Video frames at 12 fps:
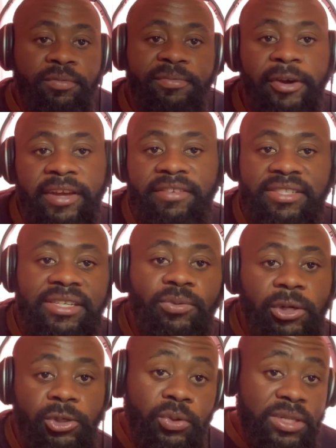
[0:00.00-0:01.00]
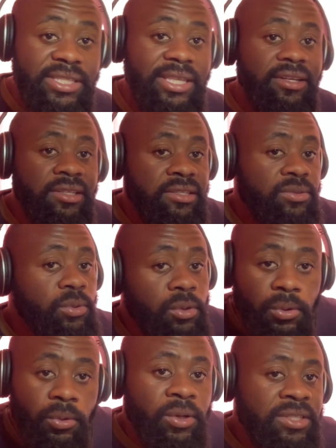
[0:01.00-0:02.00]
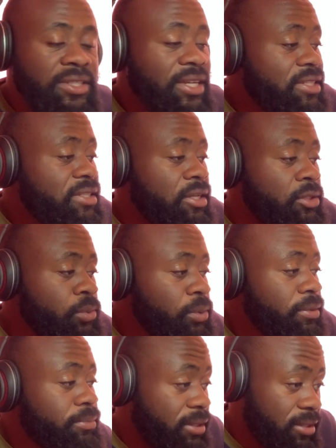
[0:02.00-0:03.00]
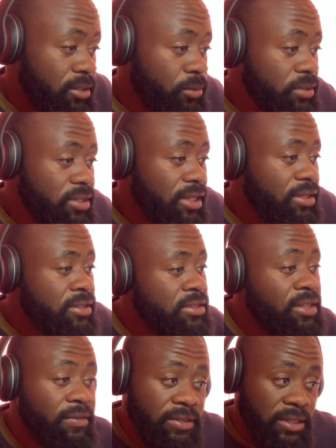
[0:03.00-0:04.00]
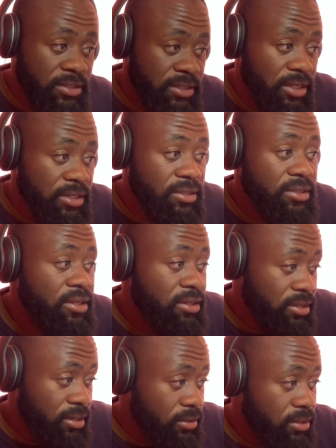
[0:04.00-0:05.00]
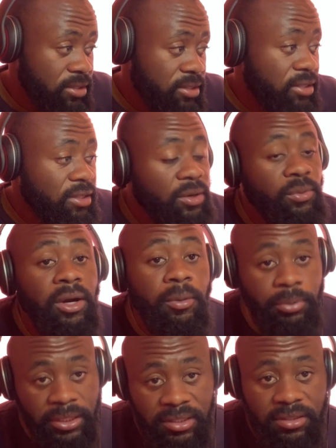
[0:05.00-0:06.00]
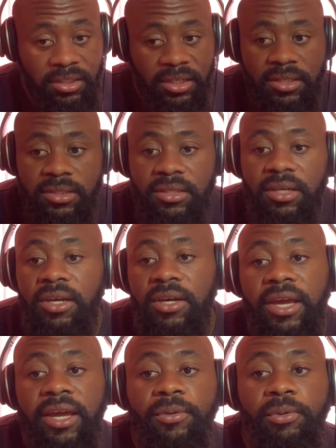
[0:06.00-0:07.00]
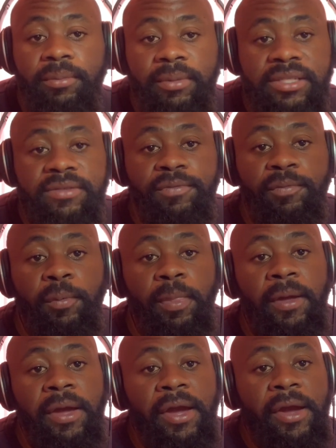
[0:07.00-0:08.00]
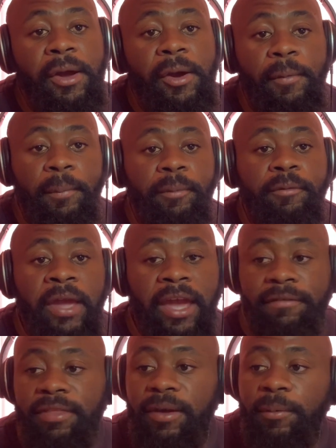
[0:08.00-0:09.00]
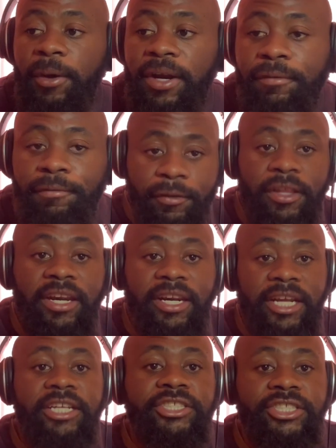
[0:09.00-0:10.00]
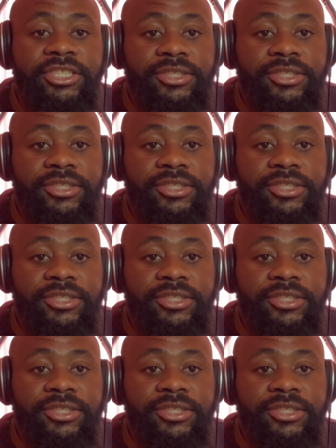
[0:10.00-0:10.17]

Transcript: forever saying we're doing studies. We don't know what studies they're doing, but they're doing studies. They've done studies. Then now they're saying that we are oppressing chickens, and we must have them on a free range.